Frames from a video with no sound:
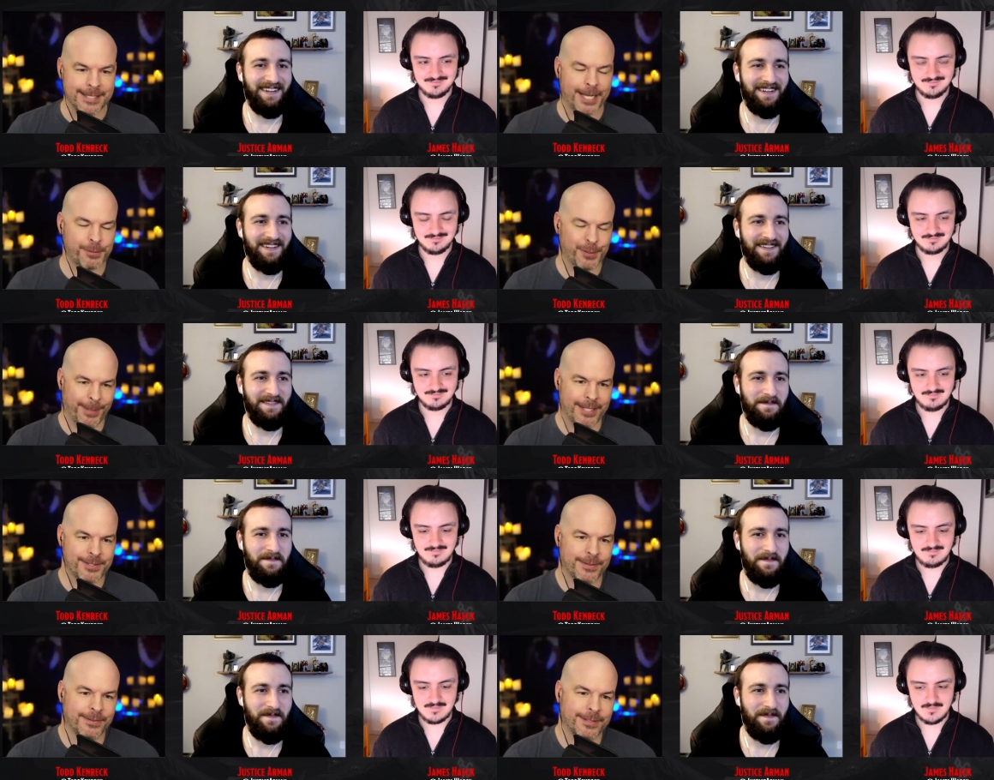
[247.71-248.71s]
Speaker 1: is actually
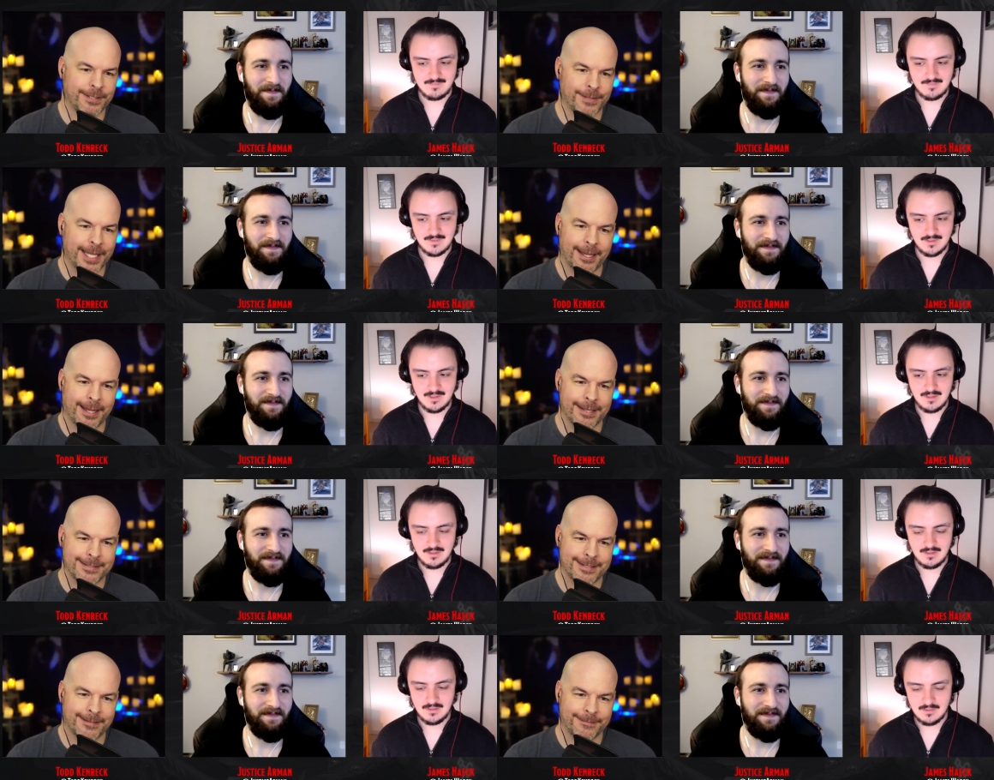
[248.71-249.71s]
magical, you know, that kind of
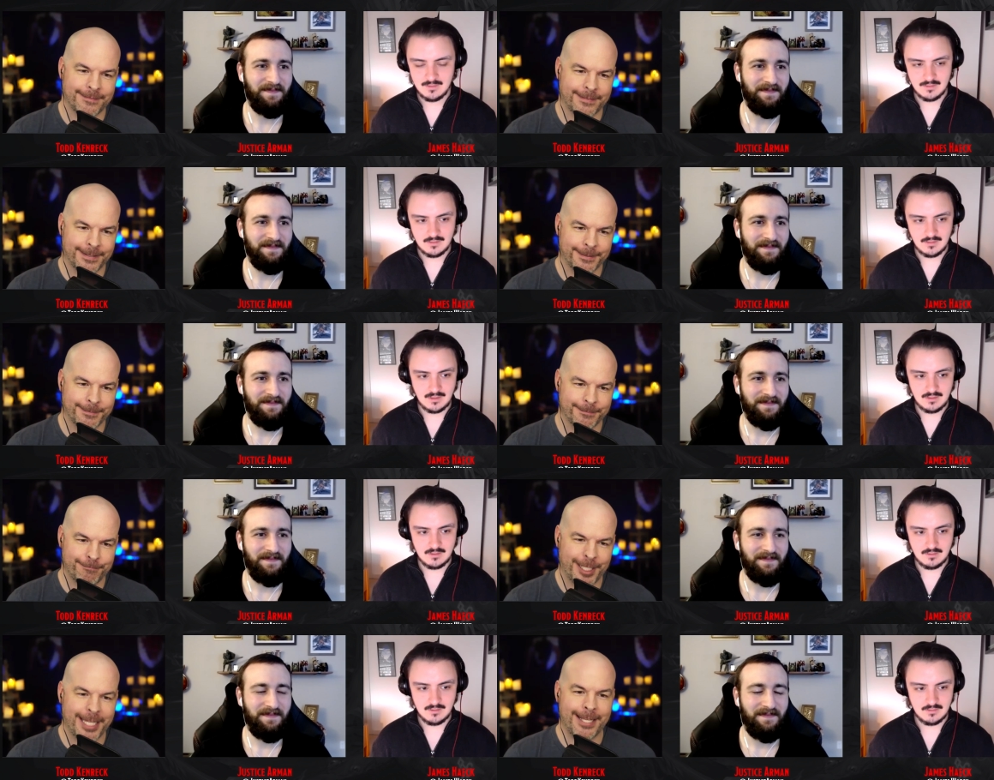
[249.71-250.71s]
stuff. Um,
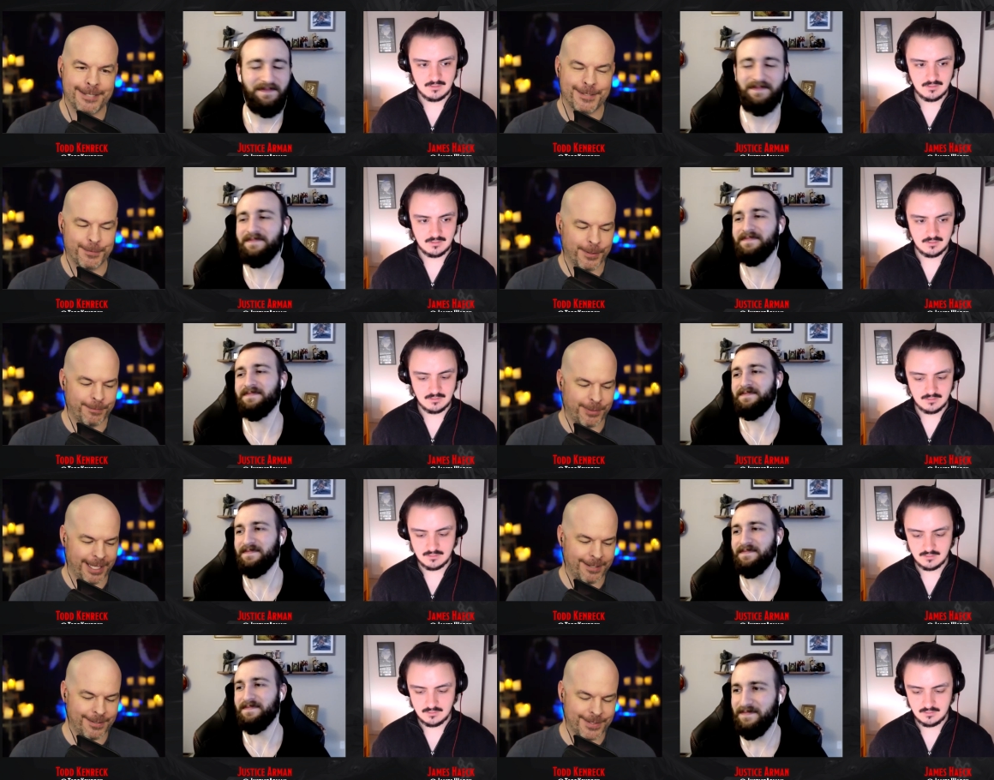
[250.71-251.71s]
playing into mm-hmm. what
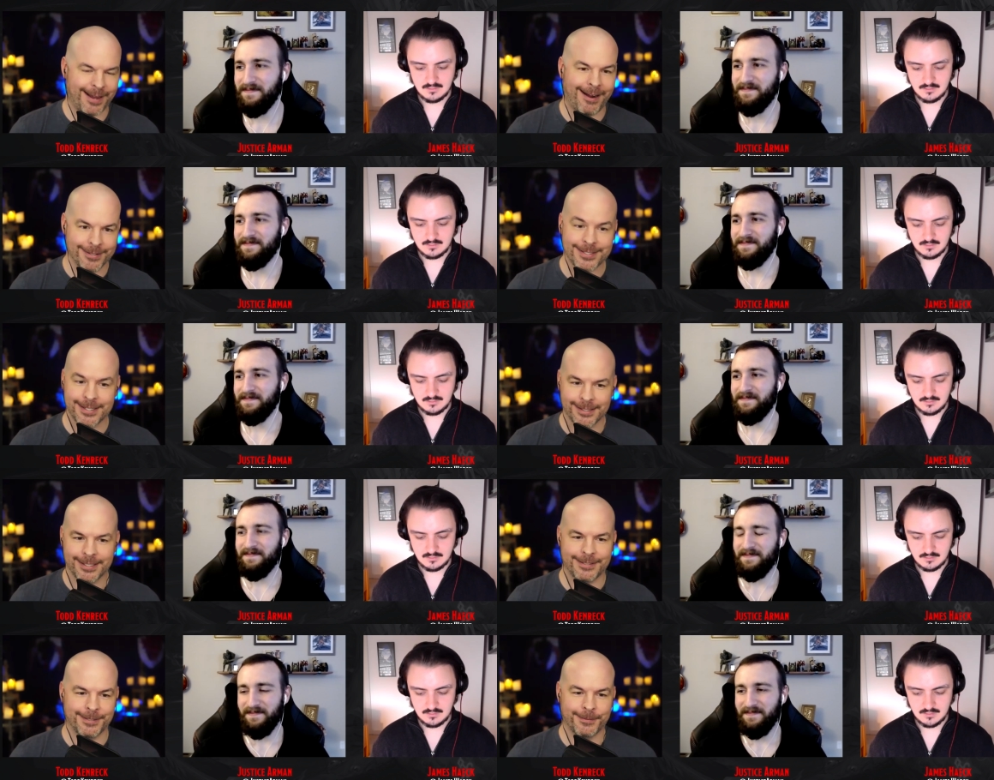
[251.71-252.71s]
players constantly
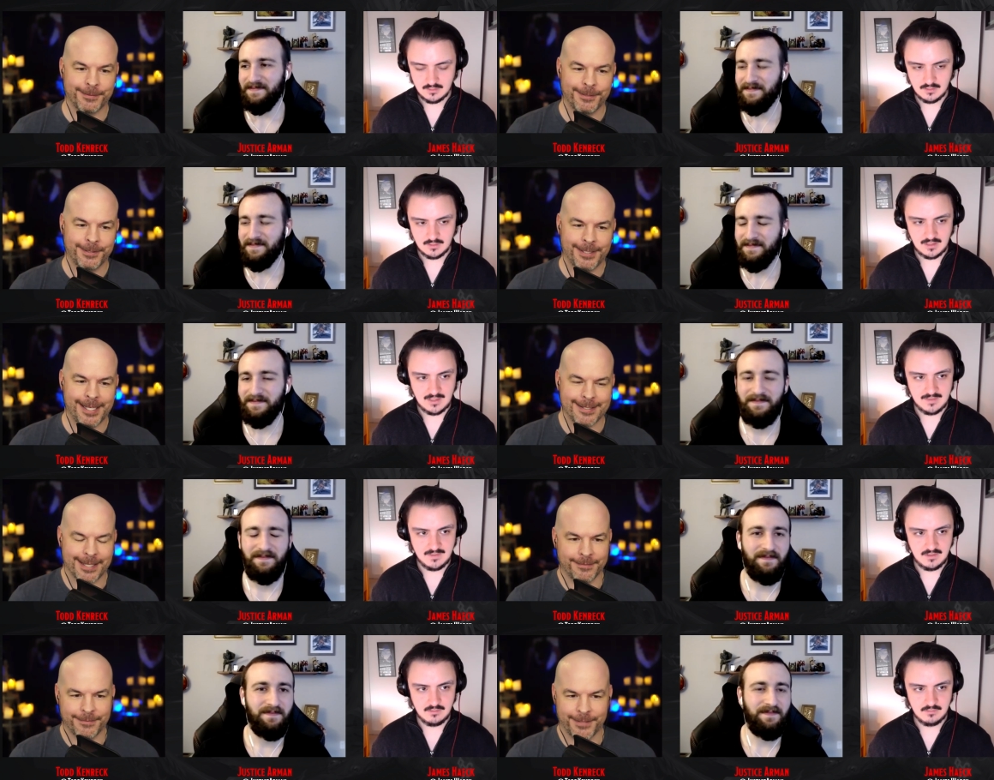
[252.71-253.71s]
do is
Speaker 2: kind
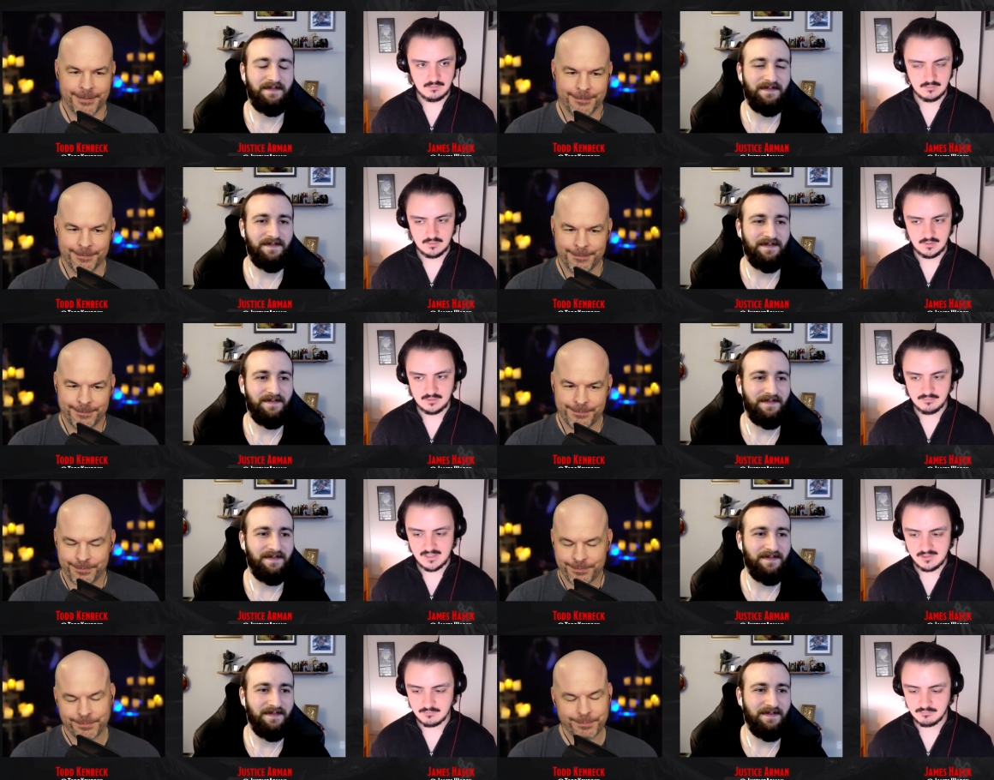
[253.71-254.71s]
Thank of fun. You. You
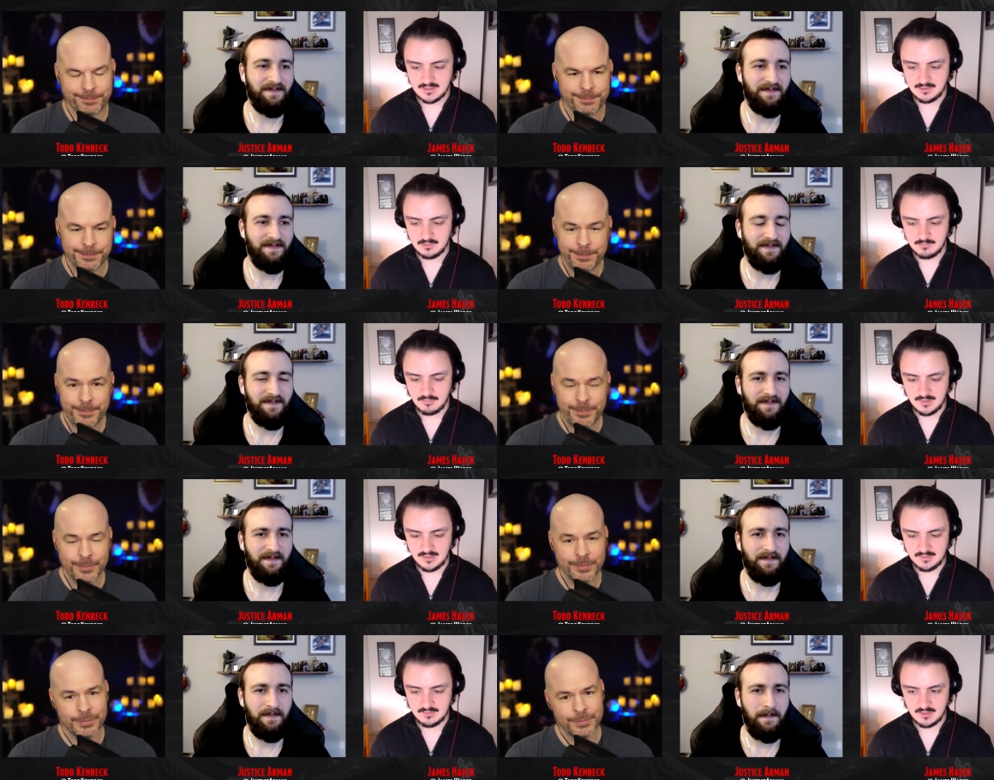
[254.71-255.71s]
raised a really good
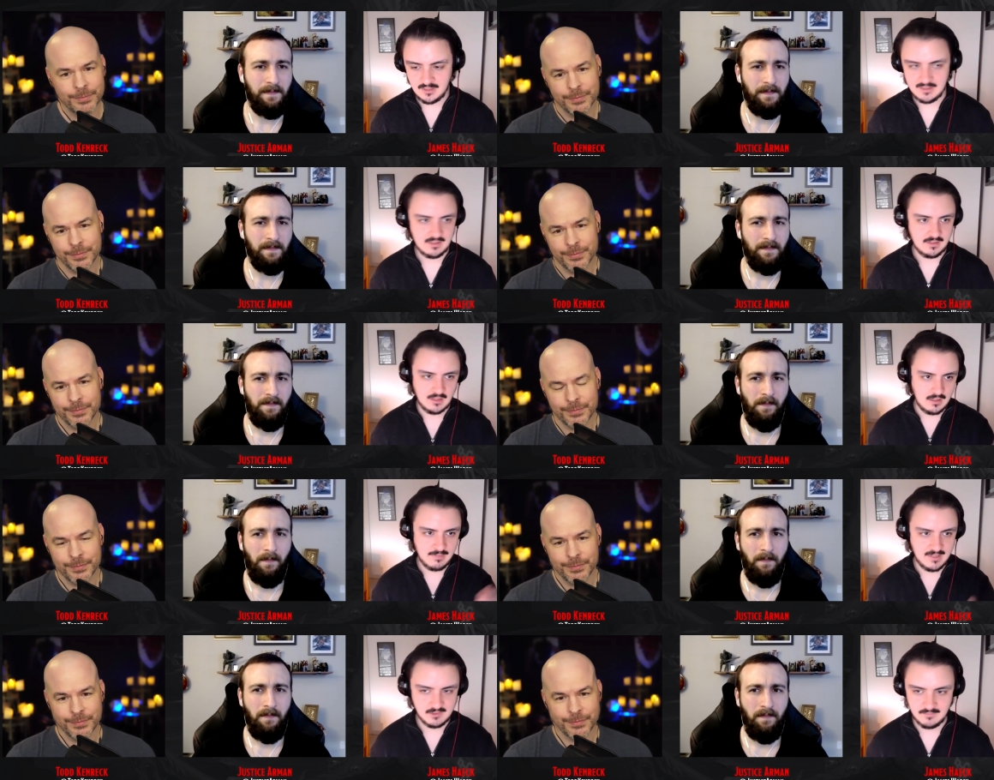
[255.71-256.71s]
point, Todd, and I, I'll
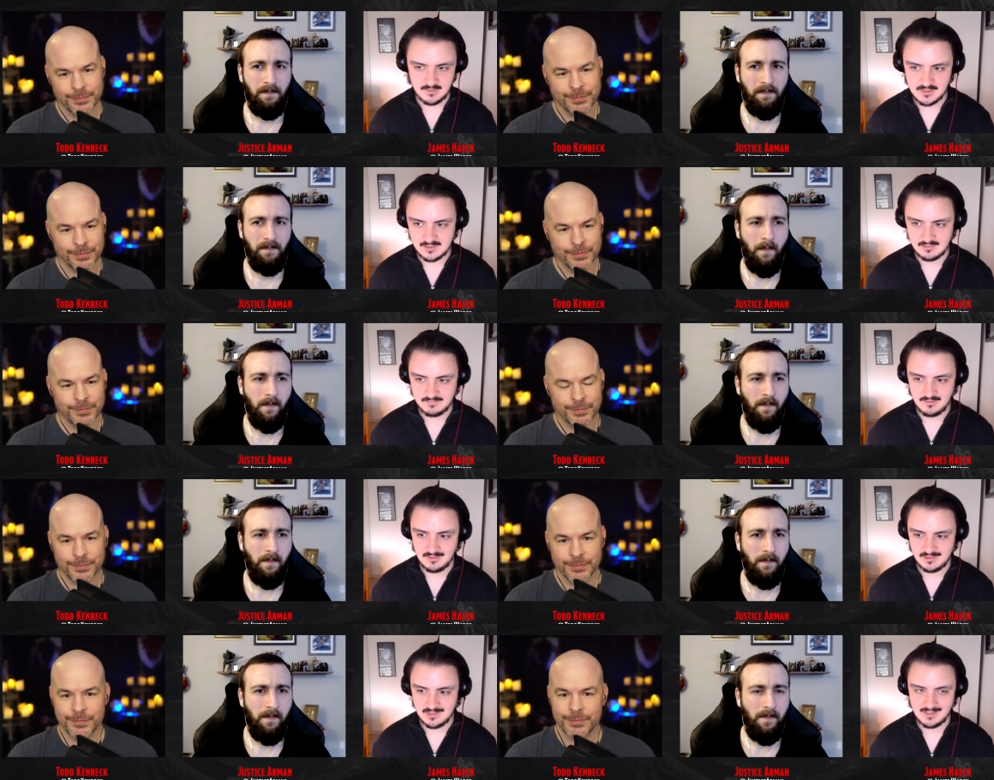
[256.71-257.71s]
pass it over to Justice for you in
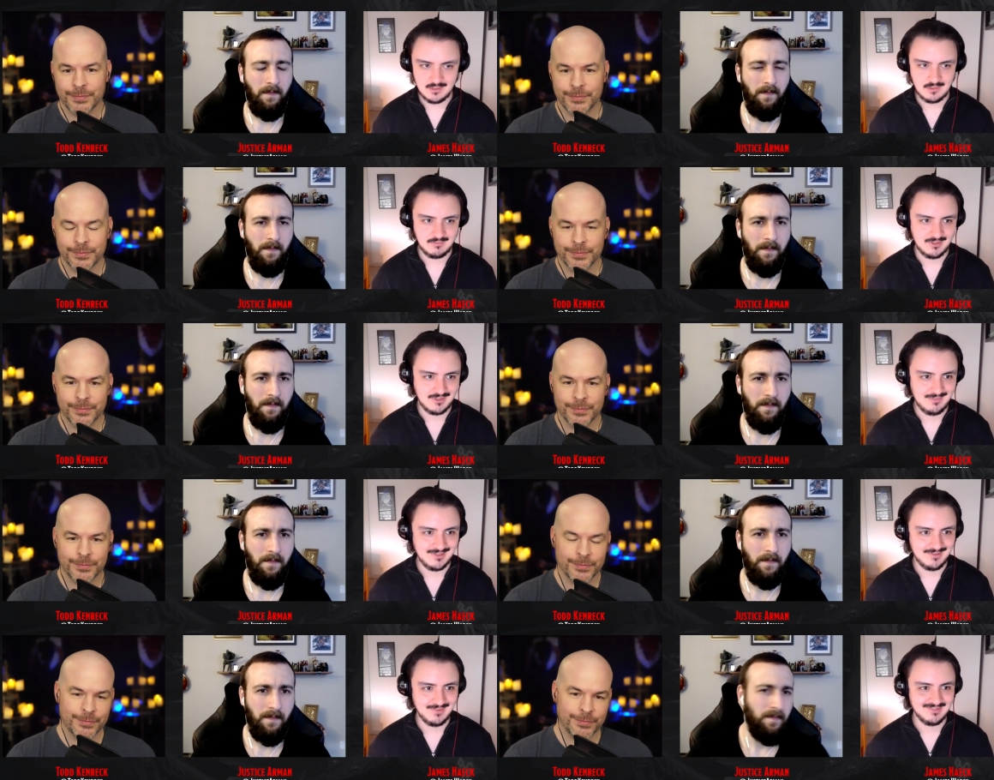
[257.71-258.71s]
a second. Just want to
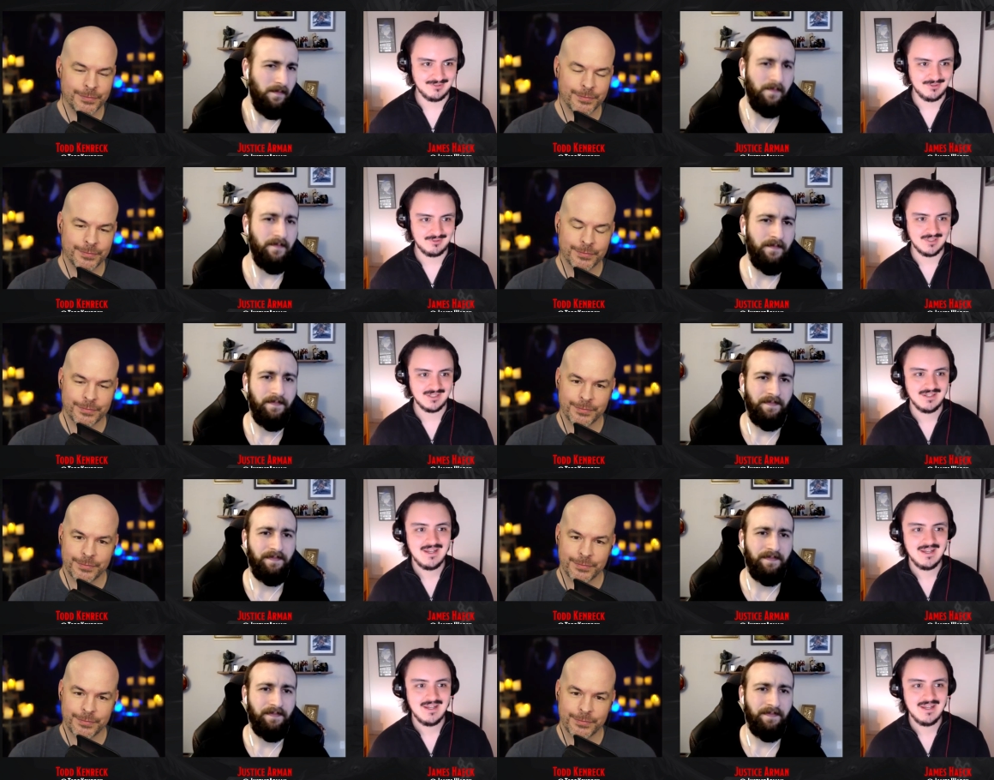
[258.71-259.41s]
comment on this real quick.